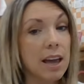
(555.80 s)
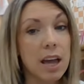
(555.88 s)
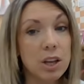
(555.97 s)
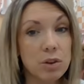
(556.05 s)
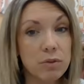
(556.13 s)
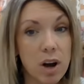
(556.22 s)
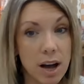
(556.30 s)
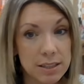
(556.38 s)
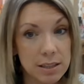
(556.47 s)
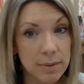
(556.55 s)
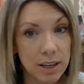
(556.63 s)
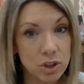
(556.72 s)
and you've got
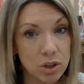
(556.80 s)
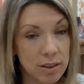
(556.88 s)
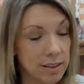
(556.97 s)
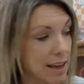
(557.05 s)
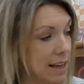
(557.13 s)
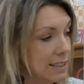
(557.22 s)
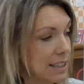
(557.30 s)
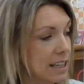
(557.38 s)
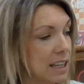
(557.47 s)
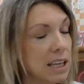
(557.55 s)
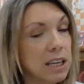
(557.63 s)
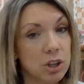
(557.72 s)
to make sure that that's
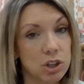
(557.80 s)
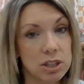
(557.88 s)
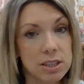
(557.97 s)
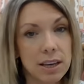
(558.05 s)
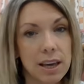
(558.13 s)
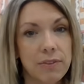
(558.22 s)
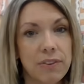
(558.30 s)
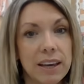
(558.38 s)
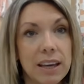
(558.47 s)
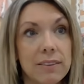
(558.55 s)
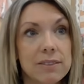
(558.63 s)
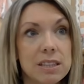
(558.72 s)
in years. If it
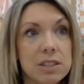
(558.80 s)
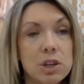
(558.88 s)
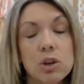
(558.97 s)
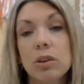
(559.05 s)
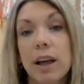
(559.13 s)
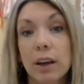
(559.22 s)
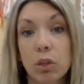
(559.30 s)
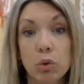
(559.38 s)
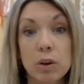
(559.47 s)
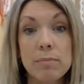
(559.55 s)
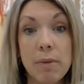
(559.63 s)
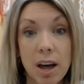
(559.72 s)
gives it to you like
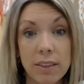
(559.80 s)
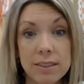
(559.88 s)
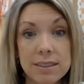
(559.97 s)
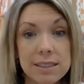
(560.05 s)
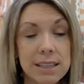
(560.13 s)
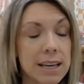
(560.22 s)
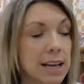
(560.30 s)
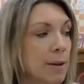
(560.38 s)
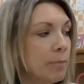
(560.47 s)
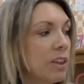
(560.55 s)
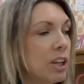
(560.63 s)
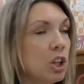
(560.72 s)
3 months,
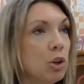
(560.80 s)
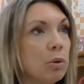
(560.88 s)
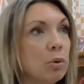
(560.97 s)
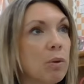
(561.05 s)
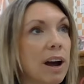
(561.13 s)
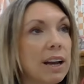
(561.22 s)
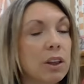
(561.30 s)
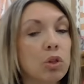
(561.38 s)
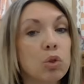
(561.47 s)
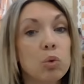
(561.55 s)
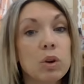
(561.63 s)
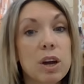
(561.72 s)
then you would write it
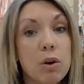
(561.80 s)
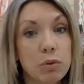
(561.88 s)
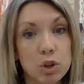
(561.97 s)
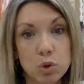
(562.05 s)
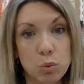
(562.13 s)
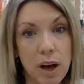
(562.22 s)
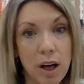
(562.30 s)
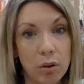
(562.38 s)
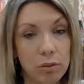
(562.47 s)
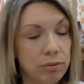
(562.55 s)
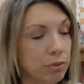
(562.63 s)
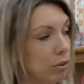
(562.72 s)
3 over
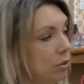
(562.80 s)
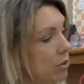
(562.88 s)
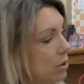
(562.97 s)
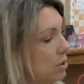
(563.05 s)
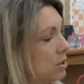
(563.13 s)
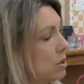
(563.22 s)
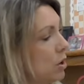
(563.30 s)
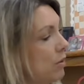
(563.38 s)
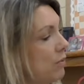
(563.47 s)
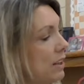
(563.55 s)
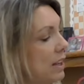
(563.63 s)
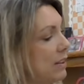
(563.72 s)
12. So
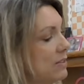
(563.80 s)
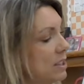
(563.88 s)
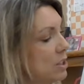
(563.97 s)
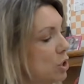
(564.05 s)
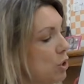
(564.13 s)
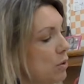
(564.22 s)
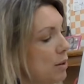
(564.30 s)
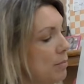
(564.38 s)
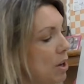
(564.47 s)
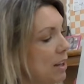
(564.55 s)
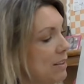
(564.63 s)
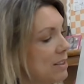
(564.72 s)
if it gives it to you in
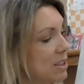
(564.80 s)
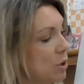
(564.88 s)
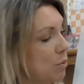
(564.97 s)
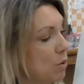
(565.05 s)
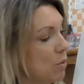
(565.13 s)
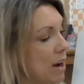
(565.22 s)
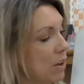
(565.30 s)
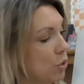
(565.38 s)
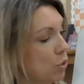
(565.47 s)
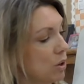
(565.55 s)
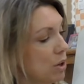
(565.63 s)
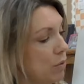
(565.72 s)
months, you would write
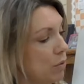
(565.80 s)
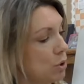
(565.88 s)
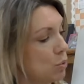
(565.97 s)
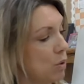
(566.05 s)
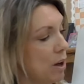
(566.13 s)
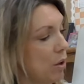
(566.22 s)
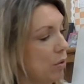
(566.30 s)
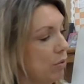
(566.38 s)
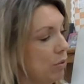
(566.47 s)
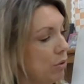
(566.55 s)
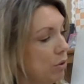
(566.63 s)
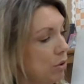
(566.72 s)
3 over 12